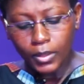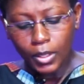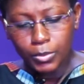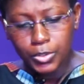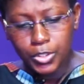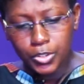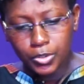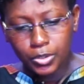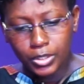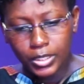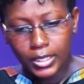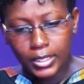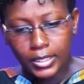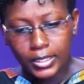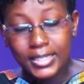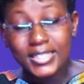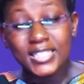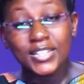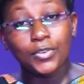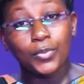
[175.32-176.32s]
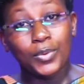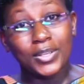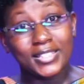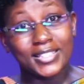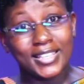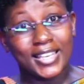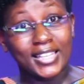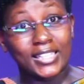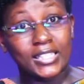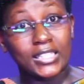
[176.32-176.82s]
which is on uh, interviewing
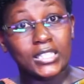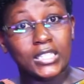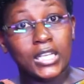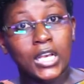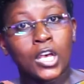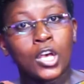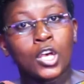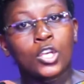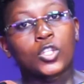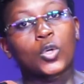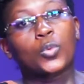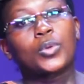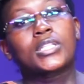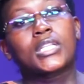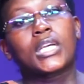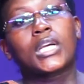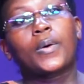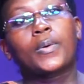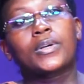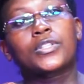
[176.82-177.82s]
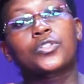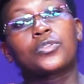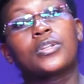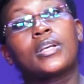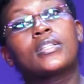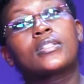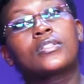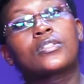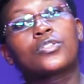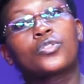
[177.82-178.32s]
skills. So we take our
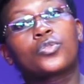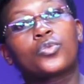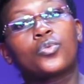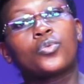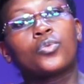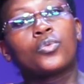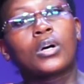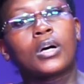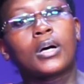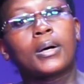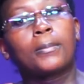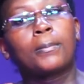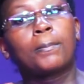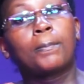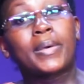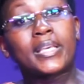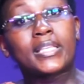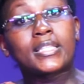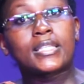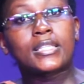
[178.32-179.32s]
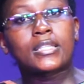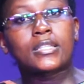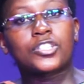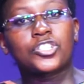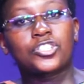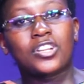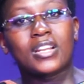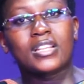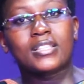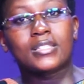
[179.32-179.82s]
students through uh, basic
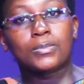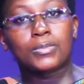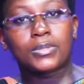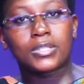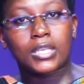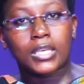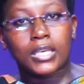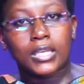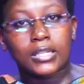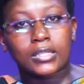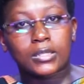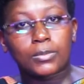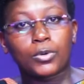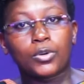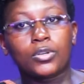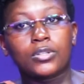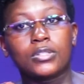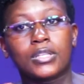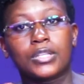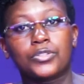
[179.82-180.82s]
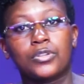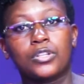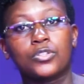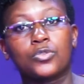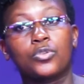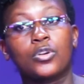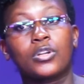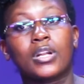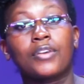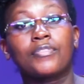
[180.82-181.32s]
journalism skills because these are students who
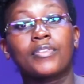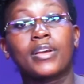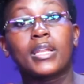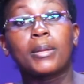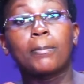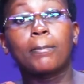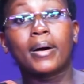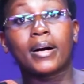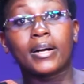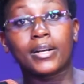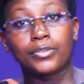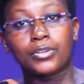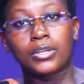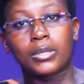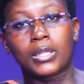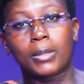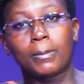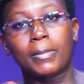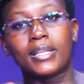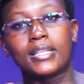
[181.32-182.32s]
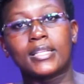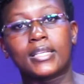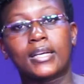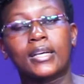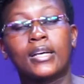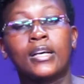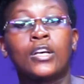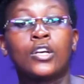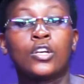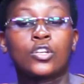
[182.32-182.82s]
don't have any background in the media.
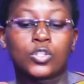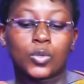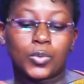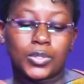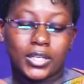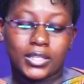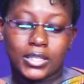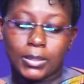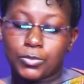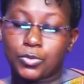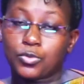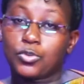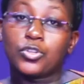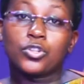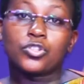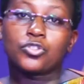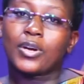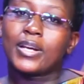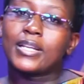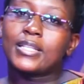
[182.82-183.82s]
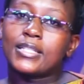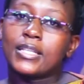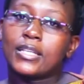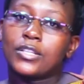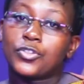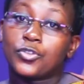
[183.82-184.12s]
So we take them through news writing,